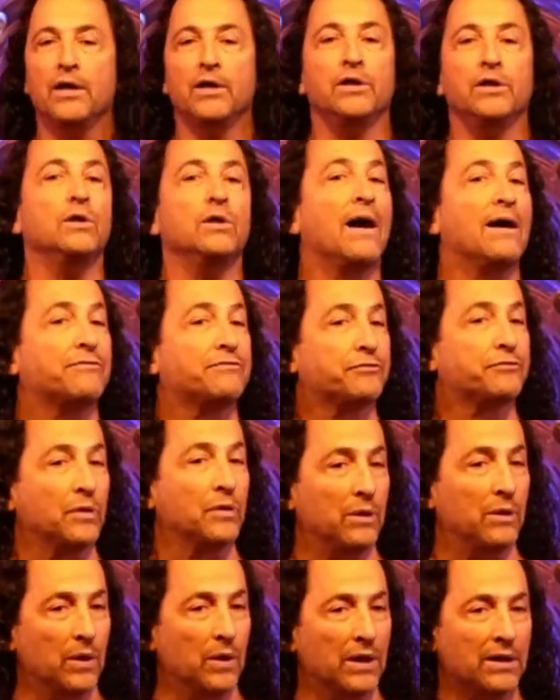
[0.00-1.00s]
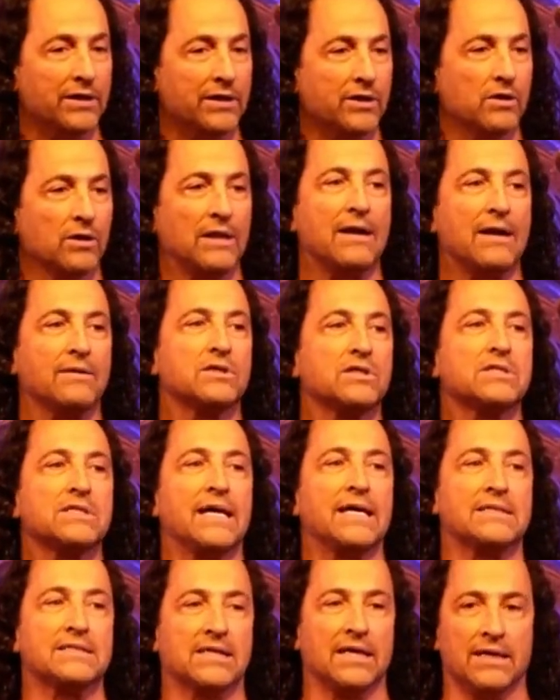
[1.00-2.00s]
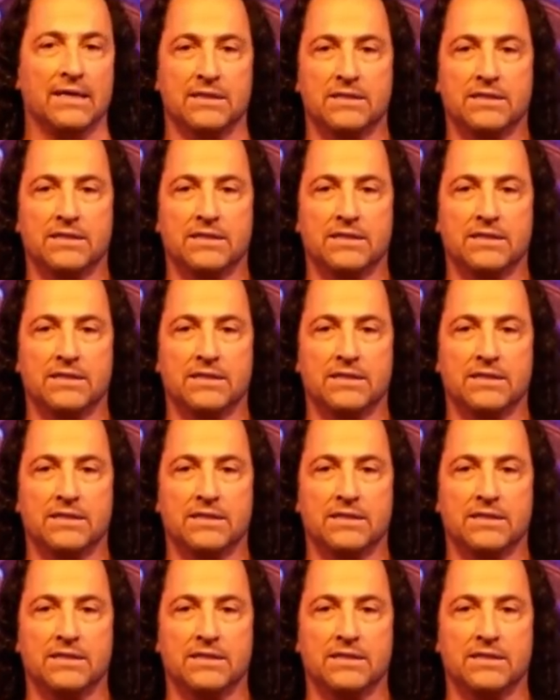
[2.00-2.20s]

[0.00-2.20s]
You have free will and you're allowed to say it's getting